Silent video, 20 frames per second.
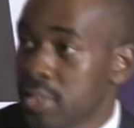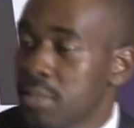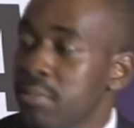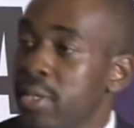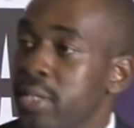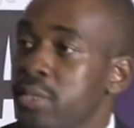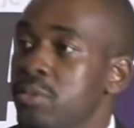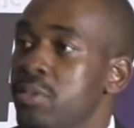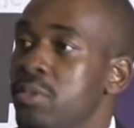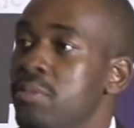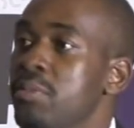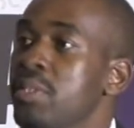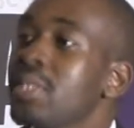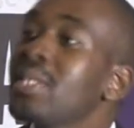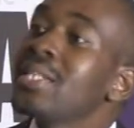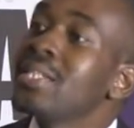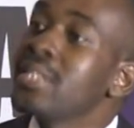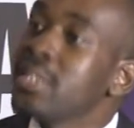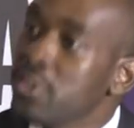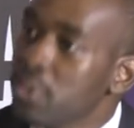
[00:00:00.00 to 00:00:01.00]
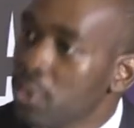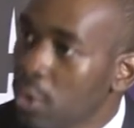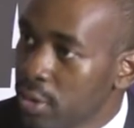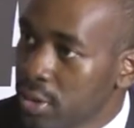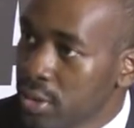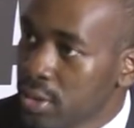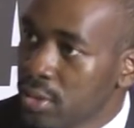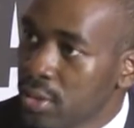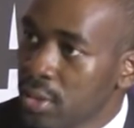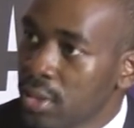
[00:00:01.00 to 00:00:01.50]
he met with me, he did
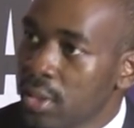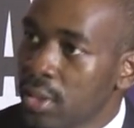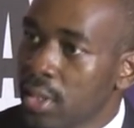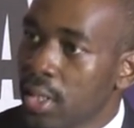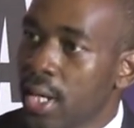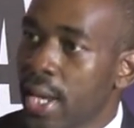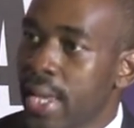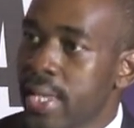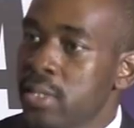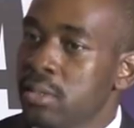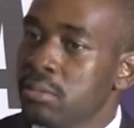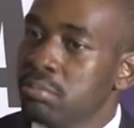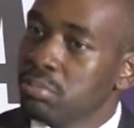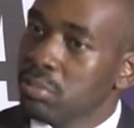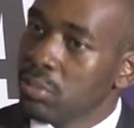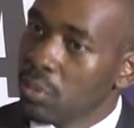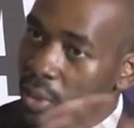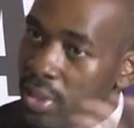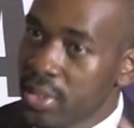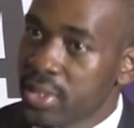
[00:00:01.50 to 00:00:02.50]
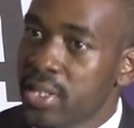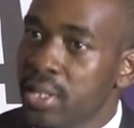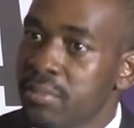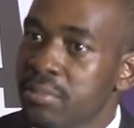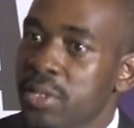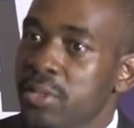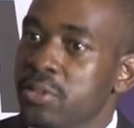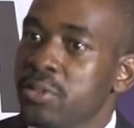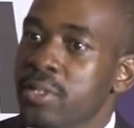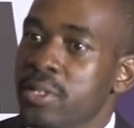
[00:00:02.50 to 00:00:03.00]
not. I was
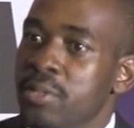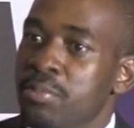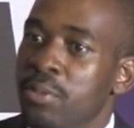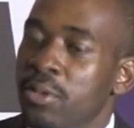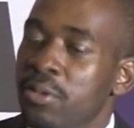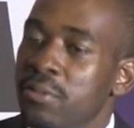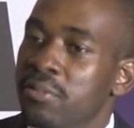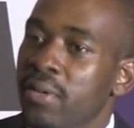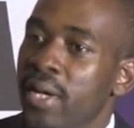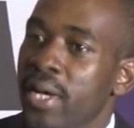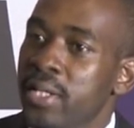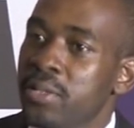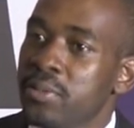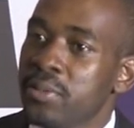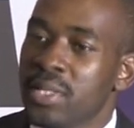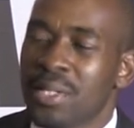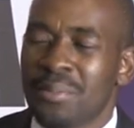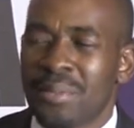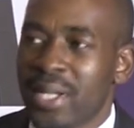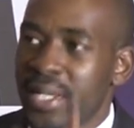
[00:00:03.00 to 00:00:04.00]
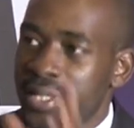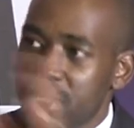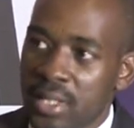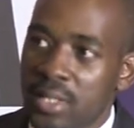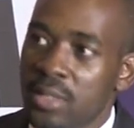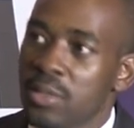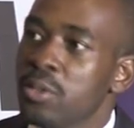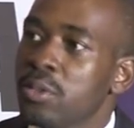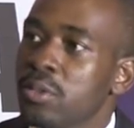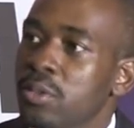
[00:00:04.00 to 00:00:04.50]
tempted to respond via Twitter, but I
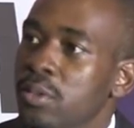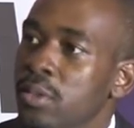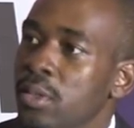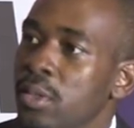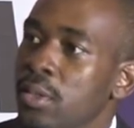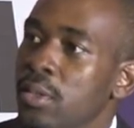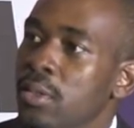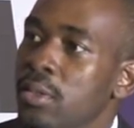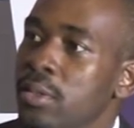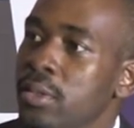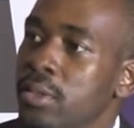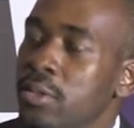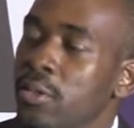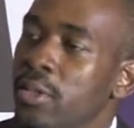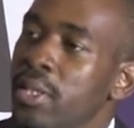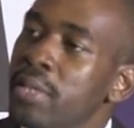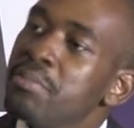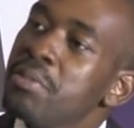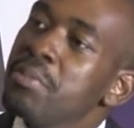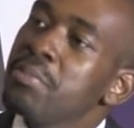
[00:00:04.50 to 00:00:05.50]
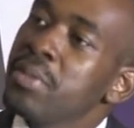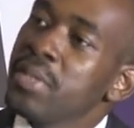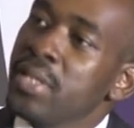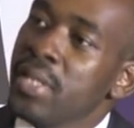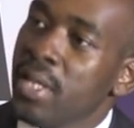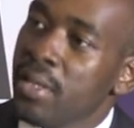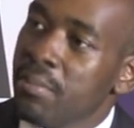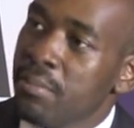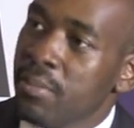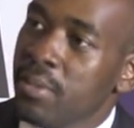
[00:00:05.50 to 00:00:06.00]
said, look, let me be
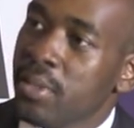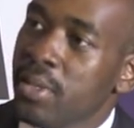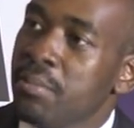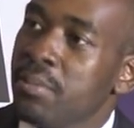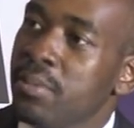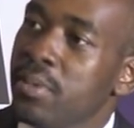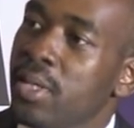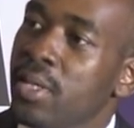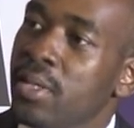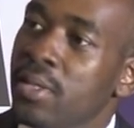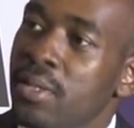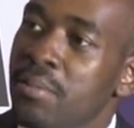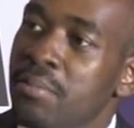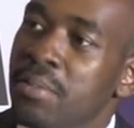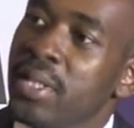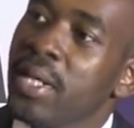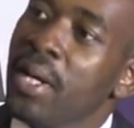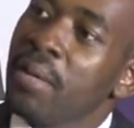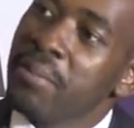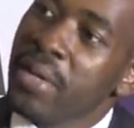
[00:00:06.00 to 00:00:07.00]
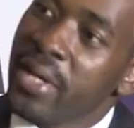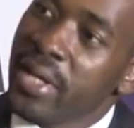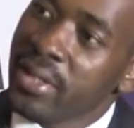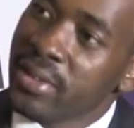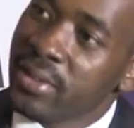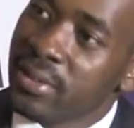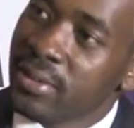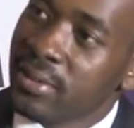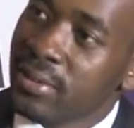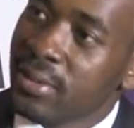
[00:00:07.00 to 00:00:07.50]
the bigger
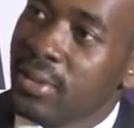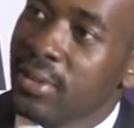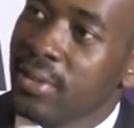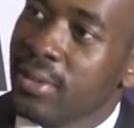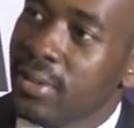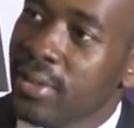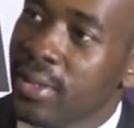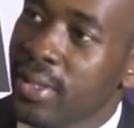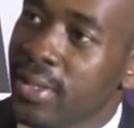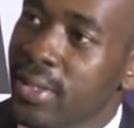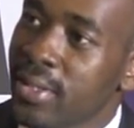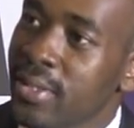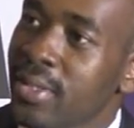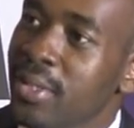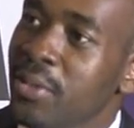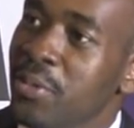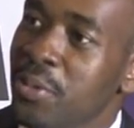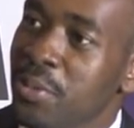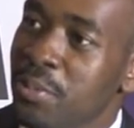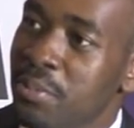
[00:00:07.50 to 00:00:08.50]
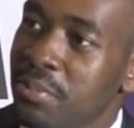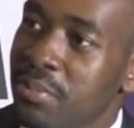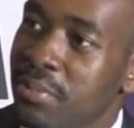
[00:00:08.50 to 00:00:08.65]
man in the room.